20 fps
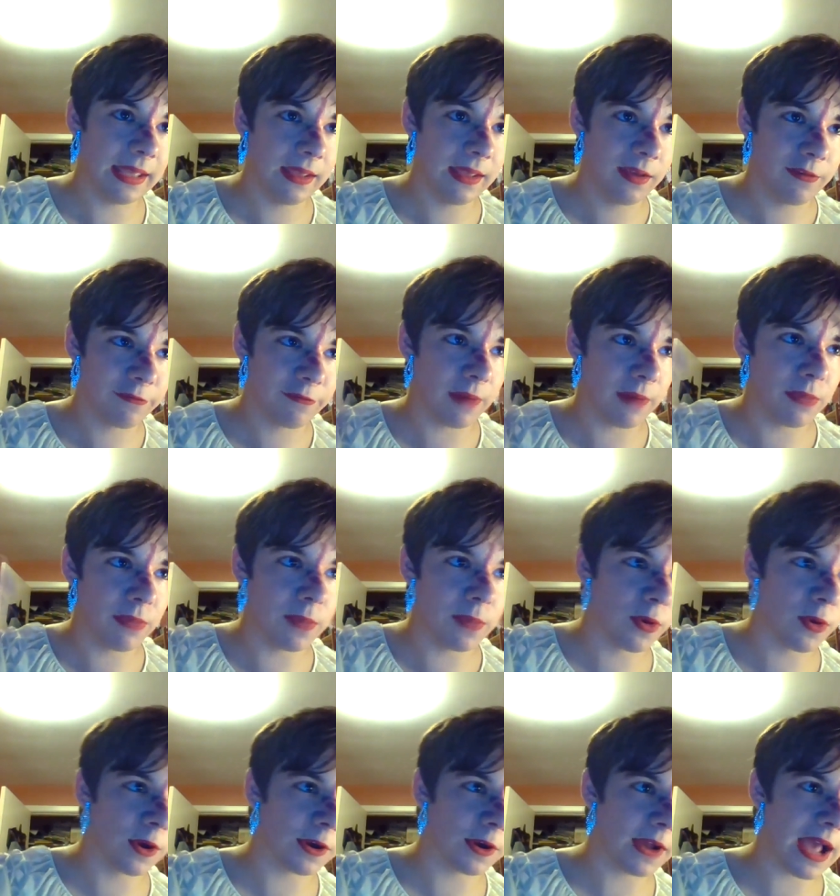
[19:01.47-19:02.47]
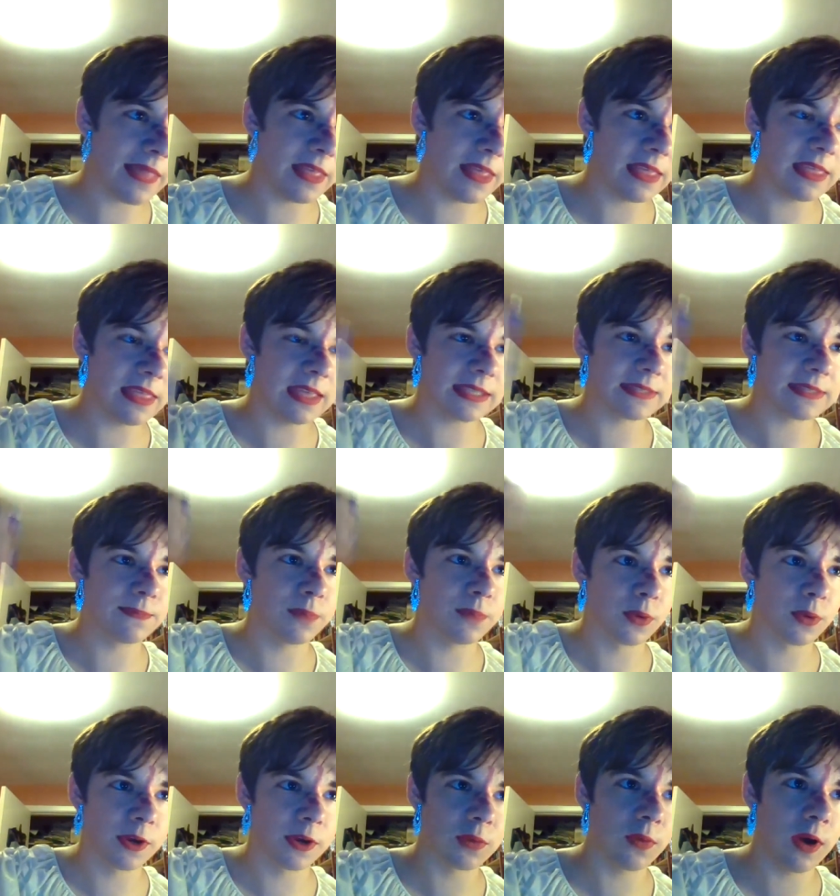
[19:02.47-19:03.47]
from the border, and that this
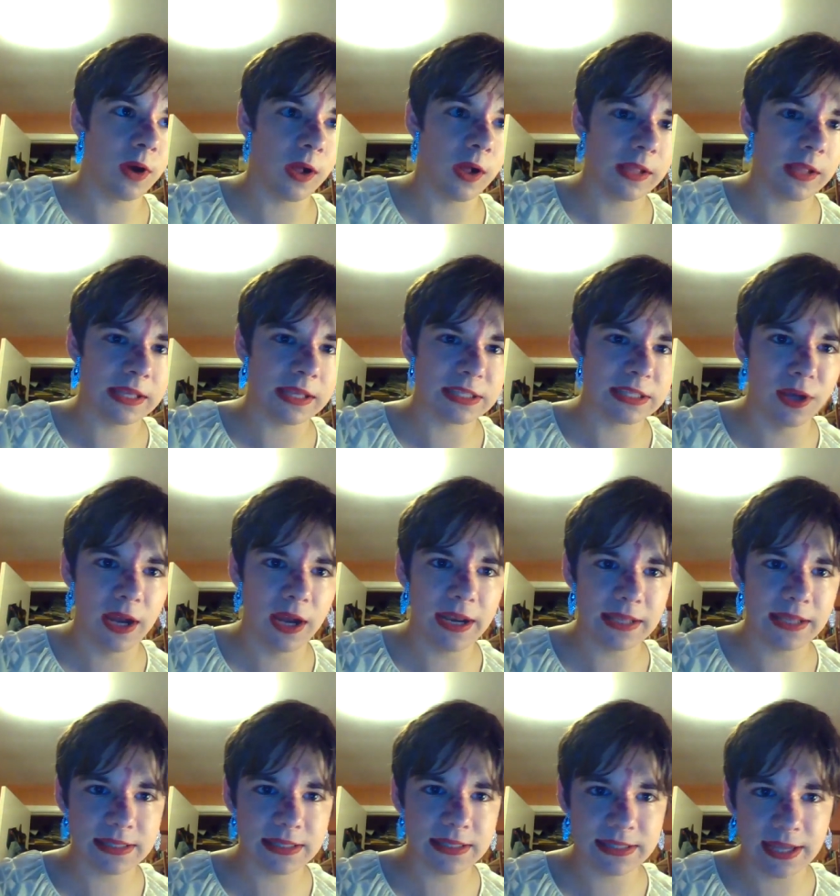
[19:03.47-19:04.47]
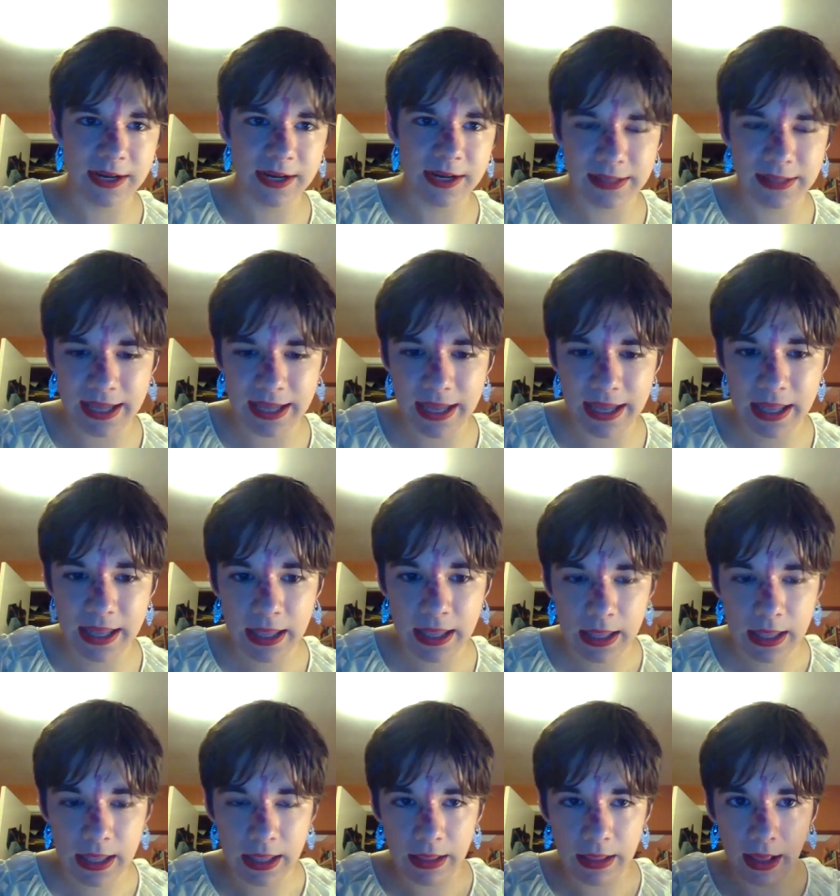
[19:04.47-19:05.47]
border wall is not necessarily
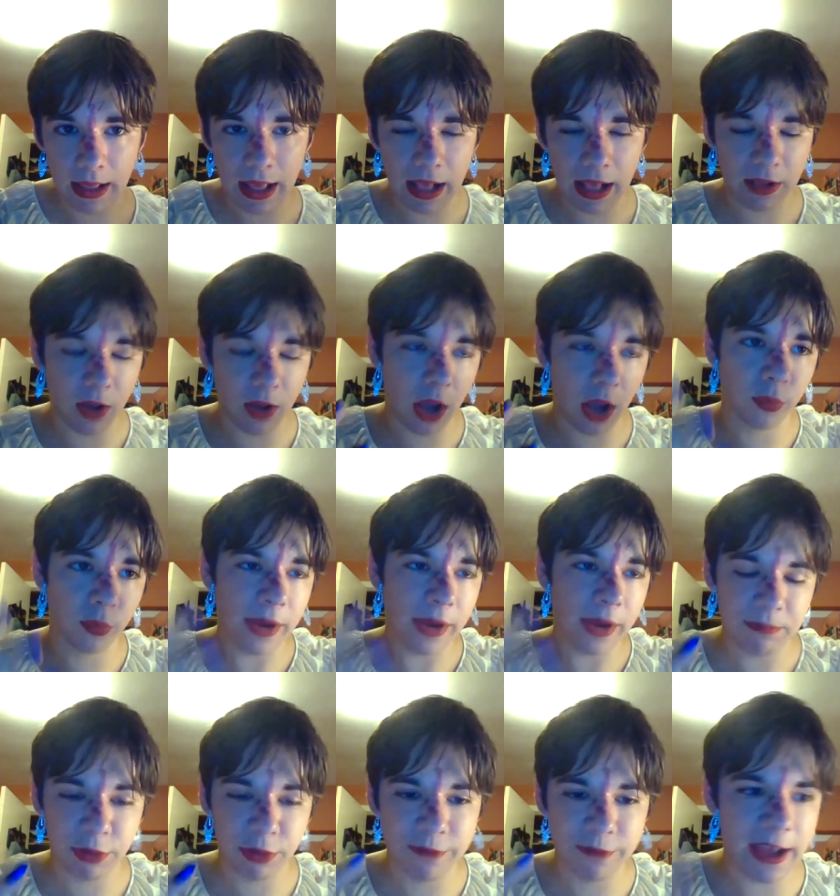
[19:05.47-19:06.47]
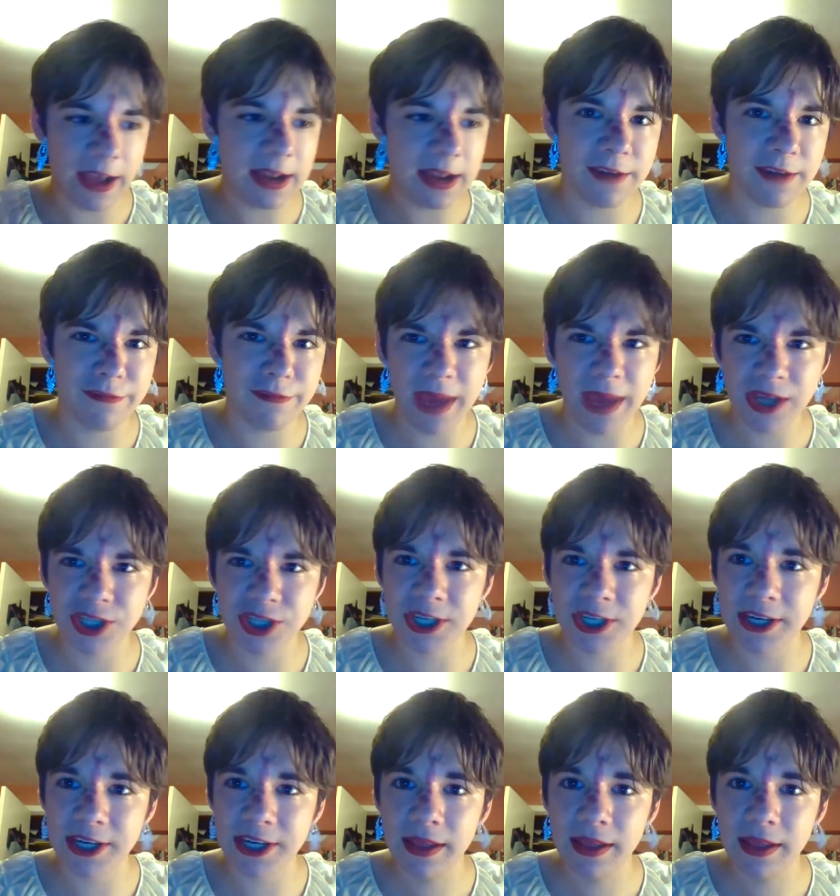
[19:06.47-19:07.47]
a great preventative measure,
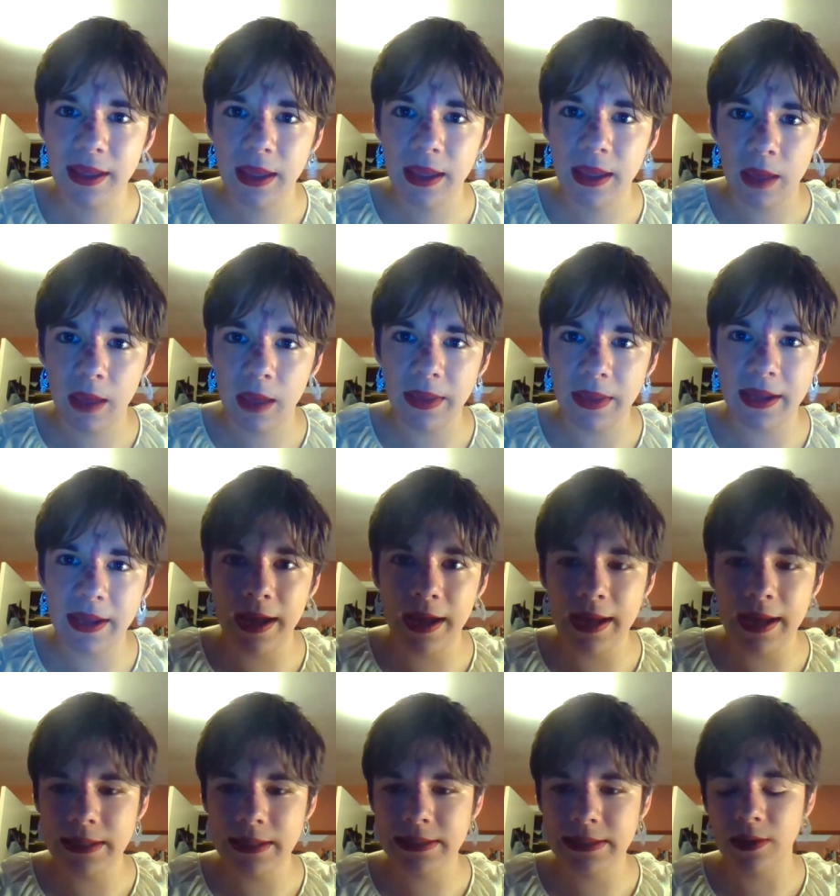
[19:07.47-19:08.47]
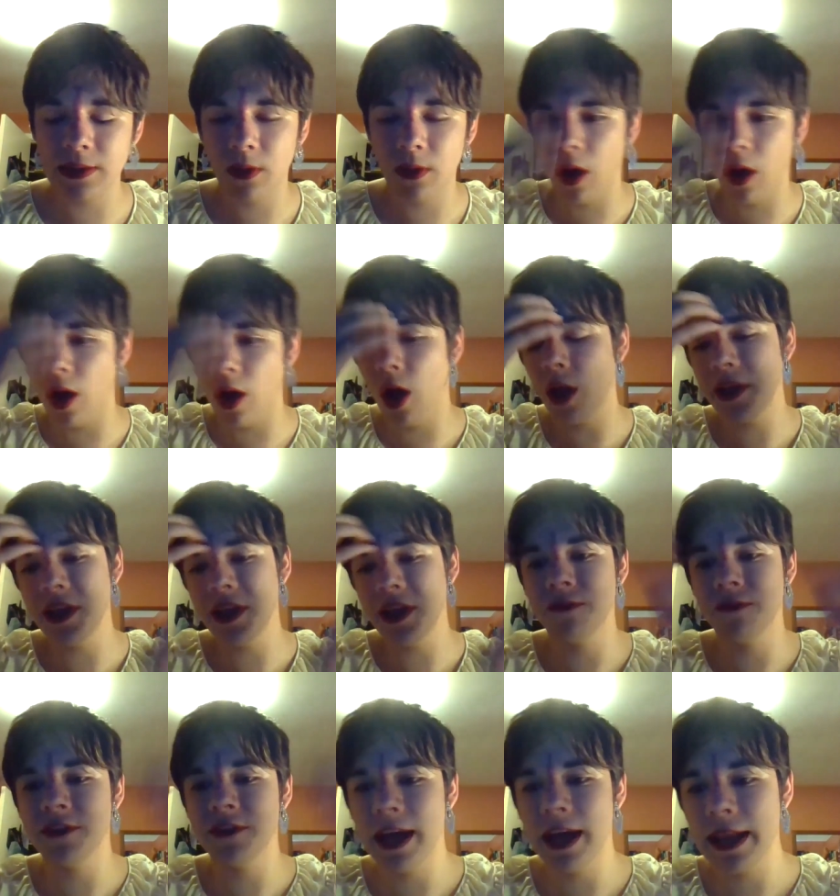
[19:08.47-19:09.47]
because all
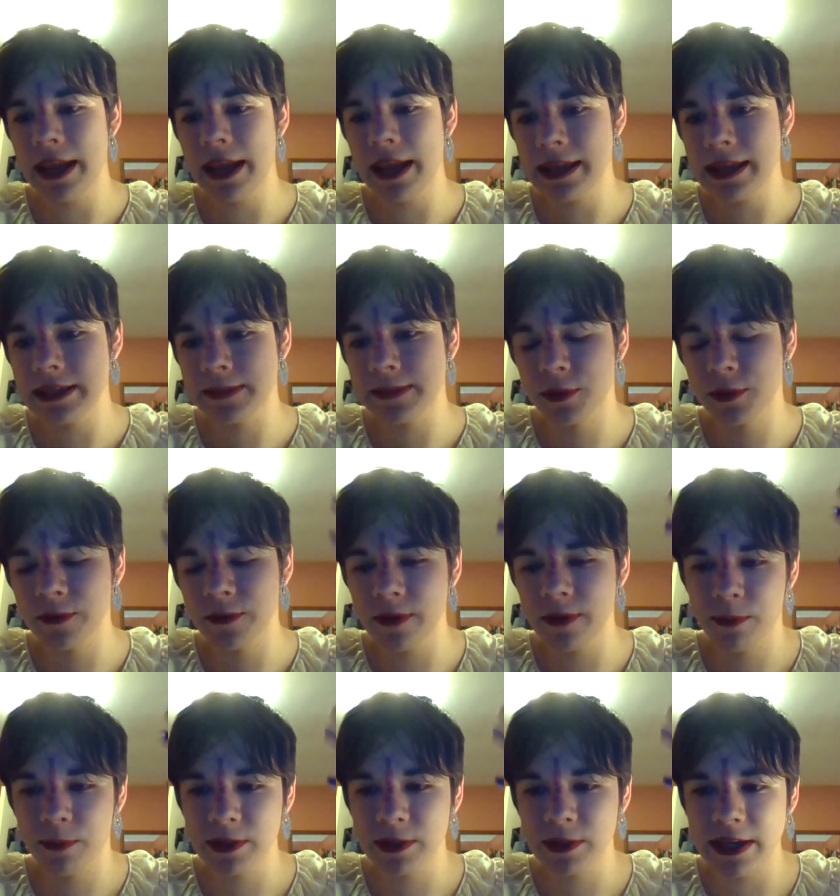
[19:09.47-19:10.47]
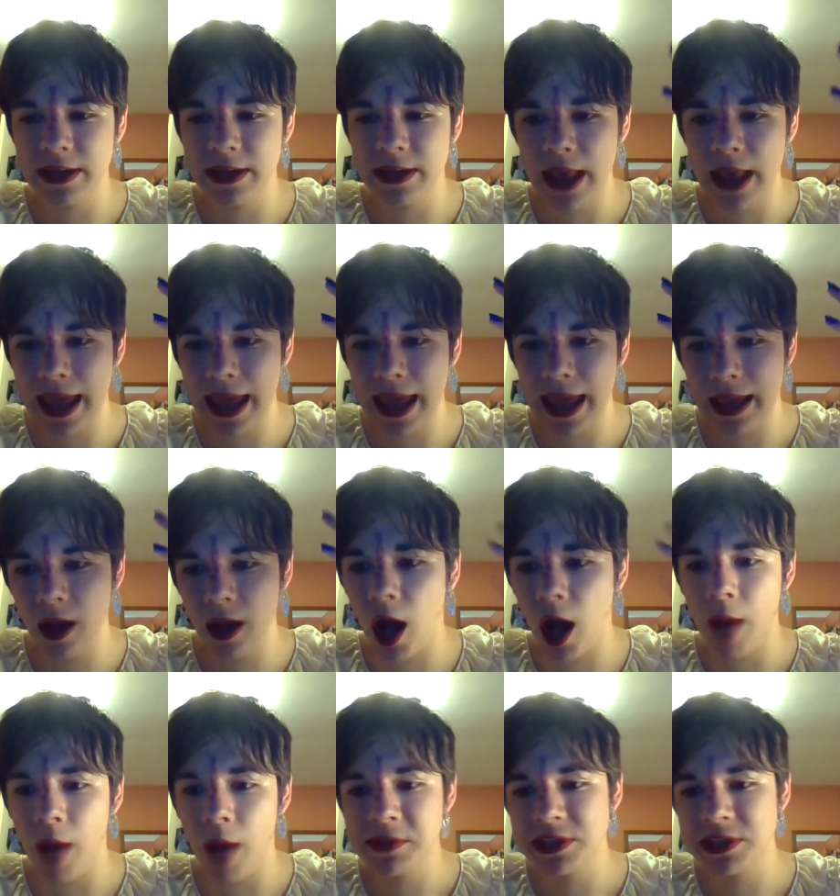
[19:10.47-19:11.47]
you've done is presented a
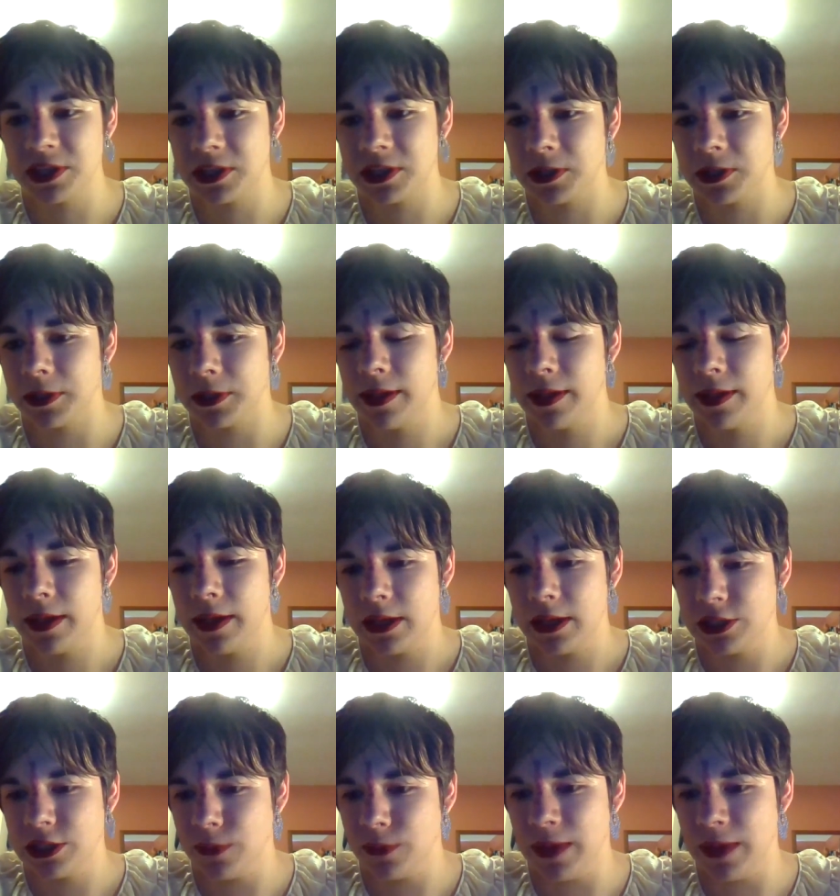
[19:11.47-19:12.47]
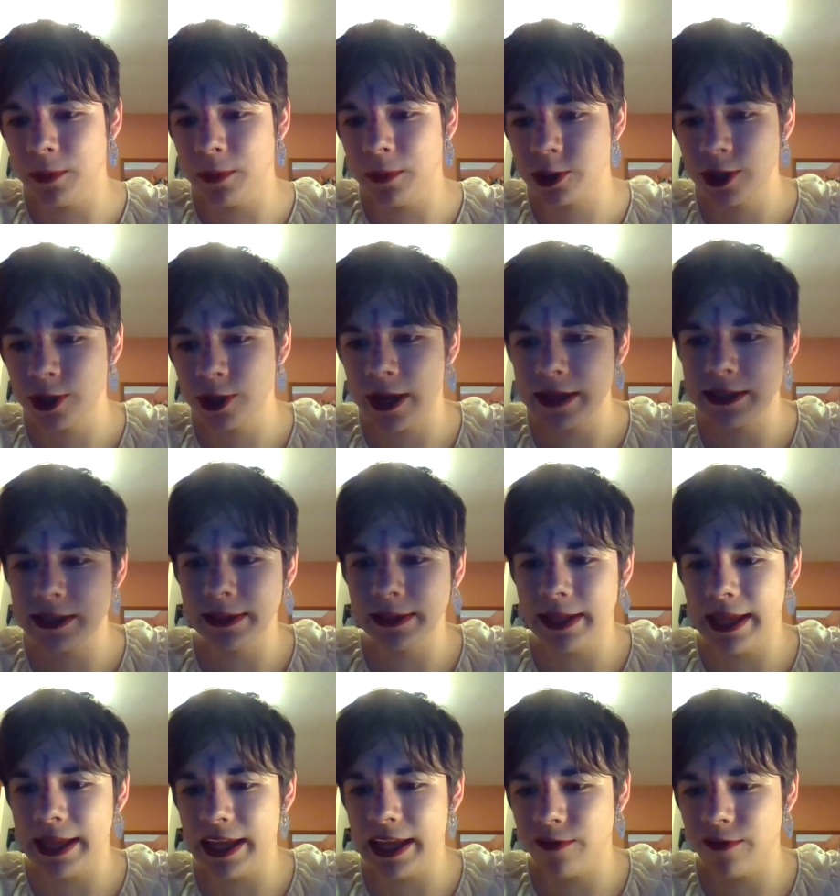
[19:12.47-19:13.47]
obstacle to people trying to
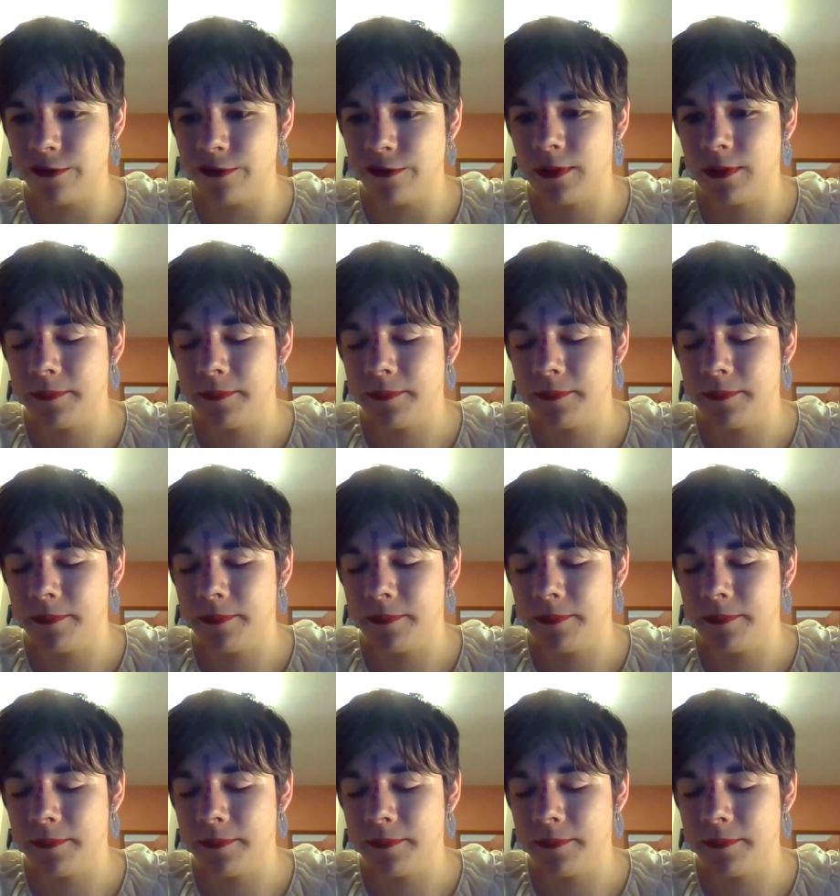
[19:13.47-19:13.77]
leave